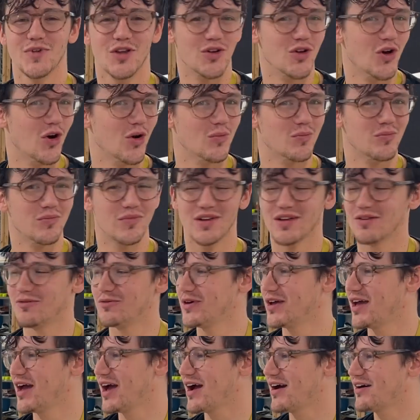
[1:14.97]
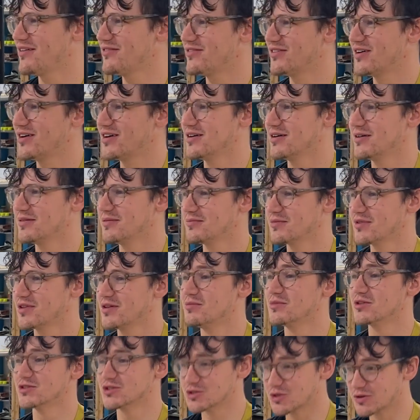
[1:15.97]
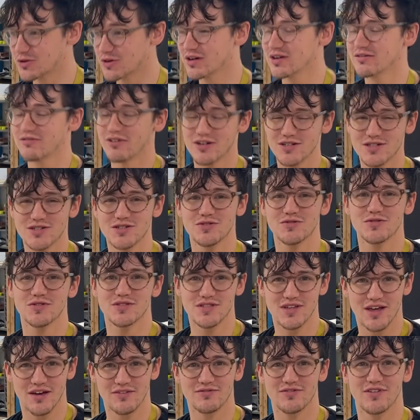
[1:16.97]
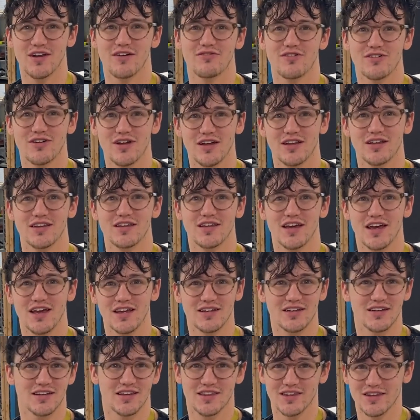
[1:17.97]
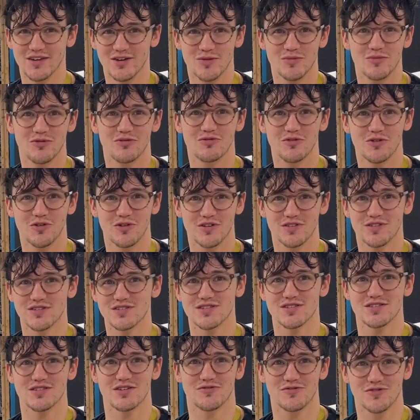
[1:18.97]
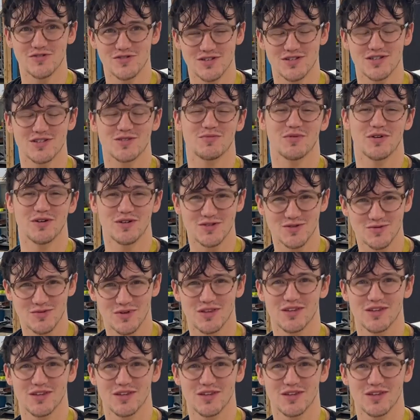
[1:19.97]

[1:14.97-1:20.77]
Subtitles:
Nope, we have, the majority of our students have never done any theater before, and this is their first experience with